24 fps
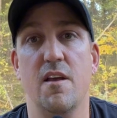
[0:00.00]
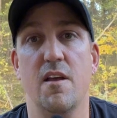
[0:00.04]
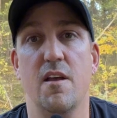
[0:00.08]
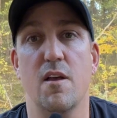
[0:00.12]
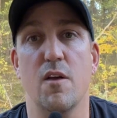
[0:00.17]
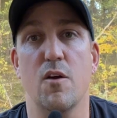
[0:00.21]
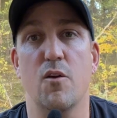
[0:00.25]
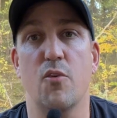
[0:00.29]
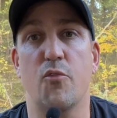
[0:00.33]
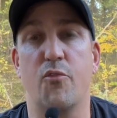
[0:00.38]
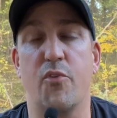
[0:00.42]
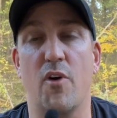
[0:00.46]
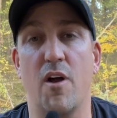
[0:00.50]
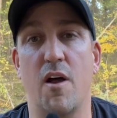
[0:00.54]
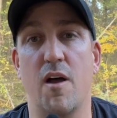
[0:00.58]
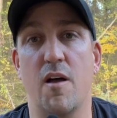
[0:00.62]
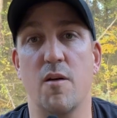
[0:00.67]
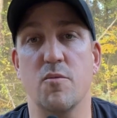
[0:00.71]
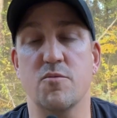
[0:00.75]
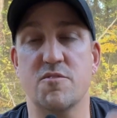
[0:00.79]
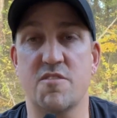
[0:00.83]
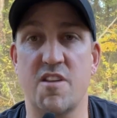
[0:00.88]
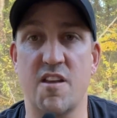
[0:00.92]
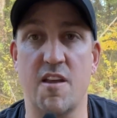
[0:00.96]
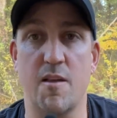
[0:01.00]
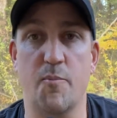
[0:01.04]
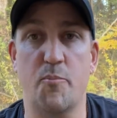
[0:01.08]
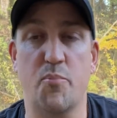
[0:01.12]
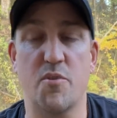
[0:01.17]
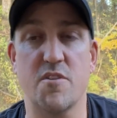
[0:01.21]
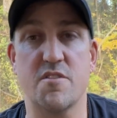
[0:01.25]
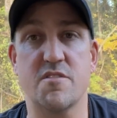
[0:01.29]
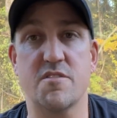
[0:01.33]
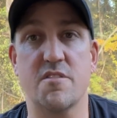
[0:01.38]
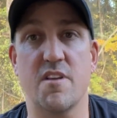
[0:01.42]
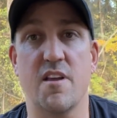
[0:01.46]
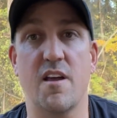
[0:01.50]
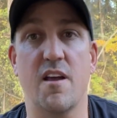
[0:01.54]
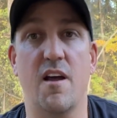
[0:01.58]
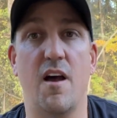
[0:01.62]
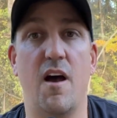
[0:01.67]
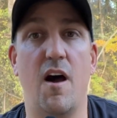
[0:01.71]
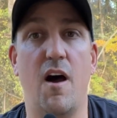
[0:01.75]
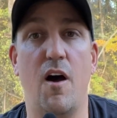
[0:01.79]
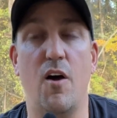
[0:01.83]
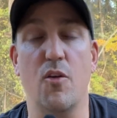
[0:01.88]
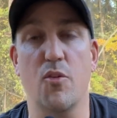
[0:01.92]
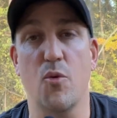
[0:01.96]
from 10%
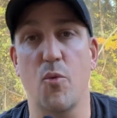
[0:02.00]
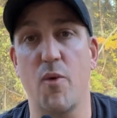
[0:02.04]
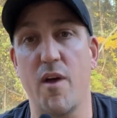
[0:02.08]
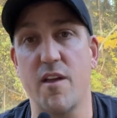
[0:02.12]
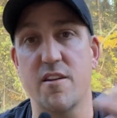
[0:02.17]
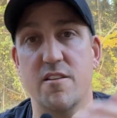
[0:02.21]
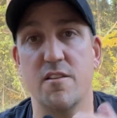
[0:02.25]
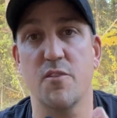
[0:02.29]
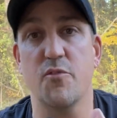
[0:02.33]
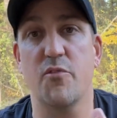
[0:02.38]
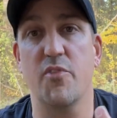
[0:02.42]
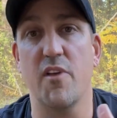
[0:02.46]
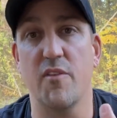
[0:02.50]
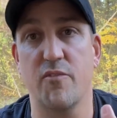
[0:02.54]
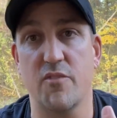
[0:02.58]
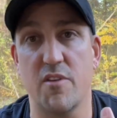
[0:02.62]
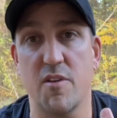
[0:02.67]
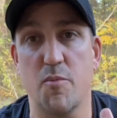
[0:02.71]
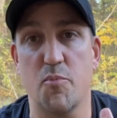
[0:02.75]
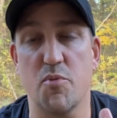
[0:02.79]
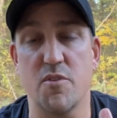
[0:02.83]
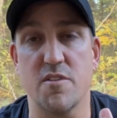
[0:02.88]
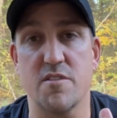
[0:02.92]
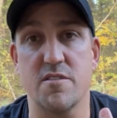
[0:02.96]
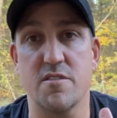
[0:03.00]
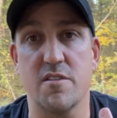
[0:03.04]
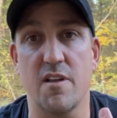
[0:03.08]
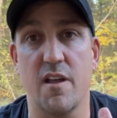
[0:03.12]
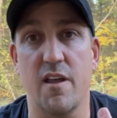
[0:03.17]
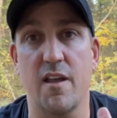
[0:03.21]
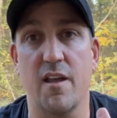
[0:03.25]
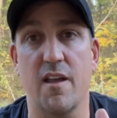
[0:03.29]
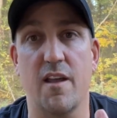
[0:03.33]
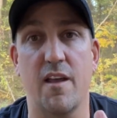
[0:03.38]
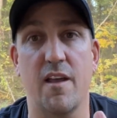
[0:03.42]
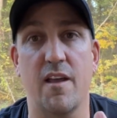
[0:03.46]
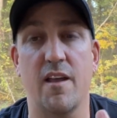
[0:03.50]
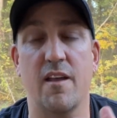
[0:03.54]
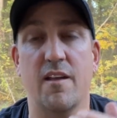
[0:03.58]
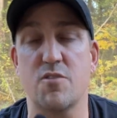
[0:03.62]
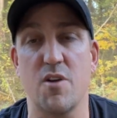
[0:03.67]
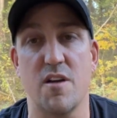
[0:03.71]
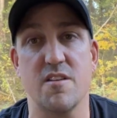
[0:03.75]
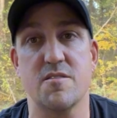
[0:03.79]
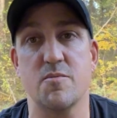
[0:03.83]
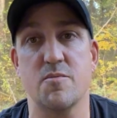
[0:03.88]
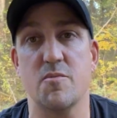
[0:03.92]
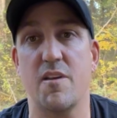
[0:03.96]
all the way to 50%, and
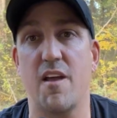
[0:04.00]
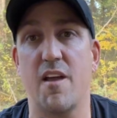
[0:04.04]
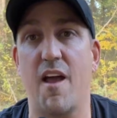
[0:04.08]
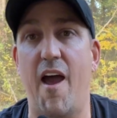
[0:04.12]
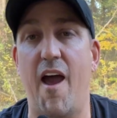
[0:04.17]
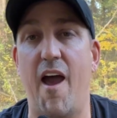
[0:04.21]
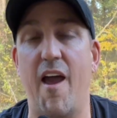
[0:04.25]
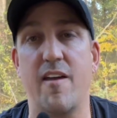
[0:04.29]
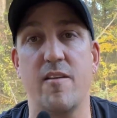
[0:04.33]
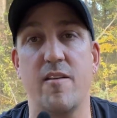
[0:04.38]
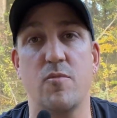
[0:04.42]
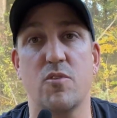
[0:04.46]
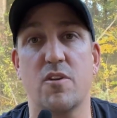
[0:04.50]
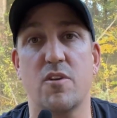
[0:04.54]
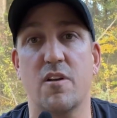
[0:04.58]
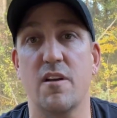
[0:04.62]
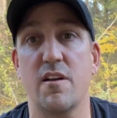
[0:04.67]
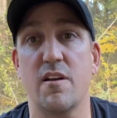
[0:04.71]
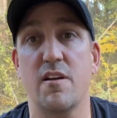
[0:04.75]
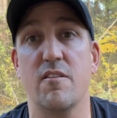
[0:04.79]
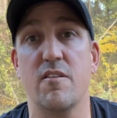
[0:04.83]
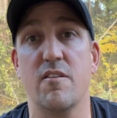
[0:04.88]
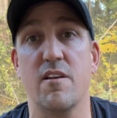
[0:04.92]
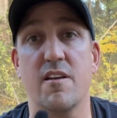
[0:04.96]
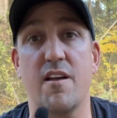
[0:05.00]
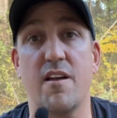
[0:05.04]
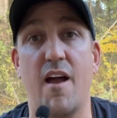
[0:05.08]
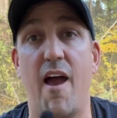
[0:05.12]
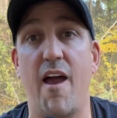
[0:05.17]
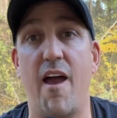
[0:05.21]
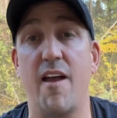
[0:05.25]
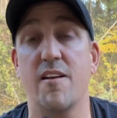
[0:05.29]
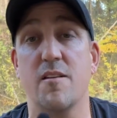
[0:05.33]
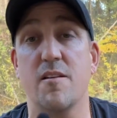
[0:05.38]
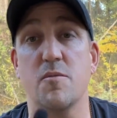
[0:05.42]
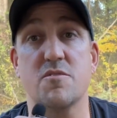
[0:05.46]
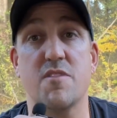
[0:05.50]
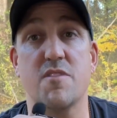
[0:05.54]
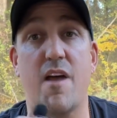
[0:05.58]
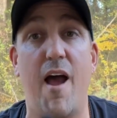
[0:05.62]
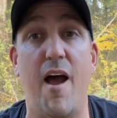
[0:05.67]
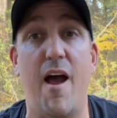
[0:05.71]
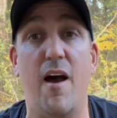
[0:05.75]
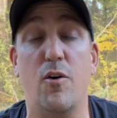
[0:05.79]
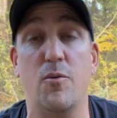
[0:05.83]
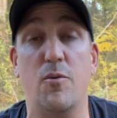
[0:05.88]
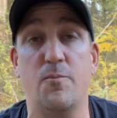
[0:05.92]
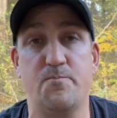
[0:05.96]
trust me, I'm clearing items
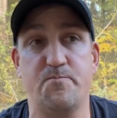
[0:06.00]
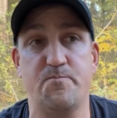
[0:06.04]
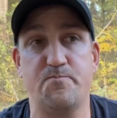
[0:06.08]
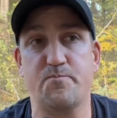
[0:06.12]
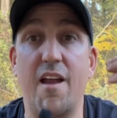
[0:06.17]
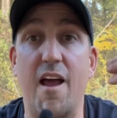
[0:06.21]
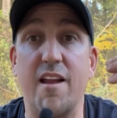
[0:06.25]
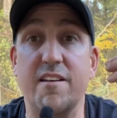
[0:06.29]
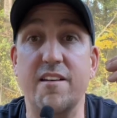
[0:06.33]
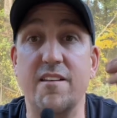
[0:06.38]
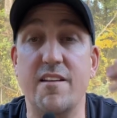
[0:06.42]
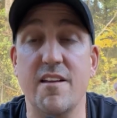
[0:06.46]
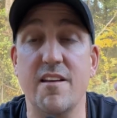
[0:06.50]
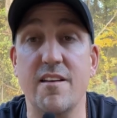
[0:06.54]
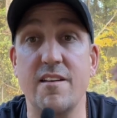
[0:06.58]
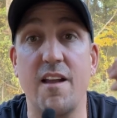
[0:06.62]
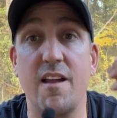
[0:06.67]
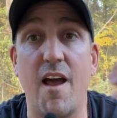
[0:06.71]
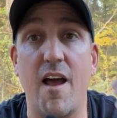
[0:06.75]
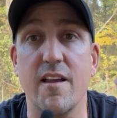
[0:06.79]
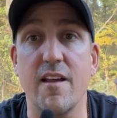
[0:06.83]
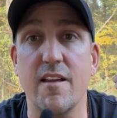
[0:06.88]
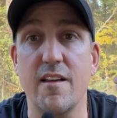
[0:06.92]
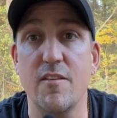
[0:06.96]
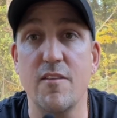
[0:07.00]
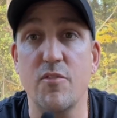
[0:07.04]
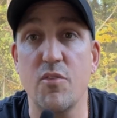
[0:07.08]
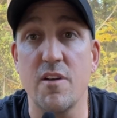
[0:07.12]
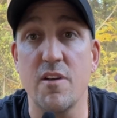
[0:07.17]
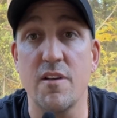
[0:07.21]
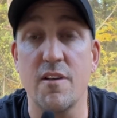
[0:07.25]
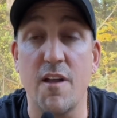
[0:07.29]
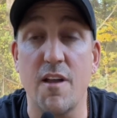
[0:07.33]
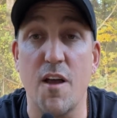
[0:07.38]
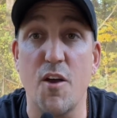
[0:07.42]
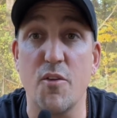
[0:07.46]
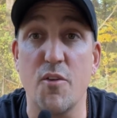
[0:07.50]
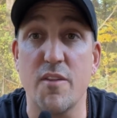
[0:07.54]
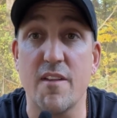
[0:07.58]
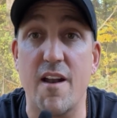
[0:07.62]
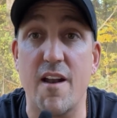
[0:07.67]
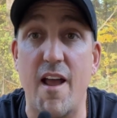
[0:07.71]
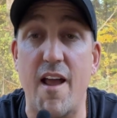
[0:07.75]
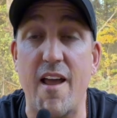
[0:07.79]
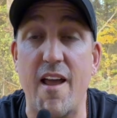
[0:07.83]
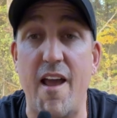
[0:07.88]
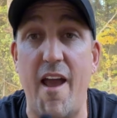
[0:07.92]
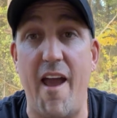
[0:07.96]
out I did not even know that
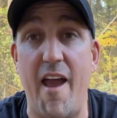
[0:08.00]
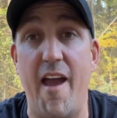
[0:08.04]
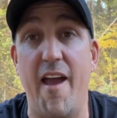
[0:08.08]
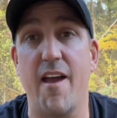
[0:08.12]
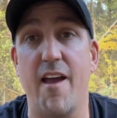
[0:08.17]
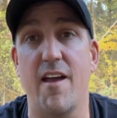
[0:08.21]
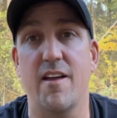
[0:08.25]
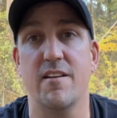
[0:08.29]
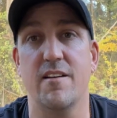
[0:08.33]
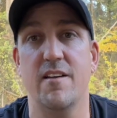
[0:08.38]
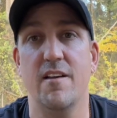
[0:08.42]
I had.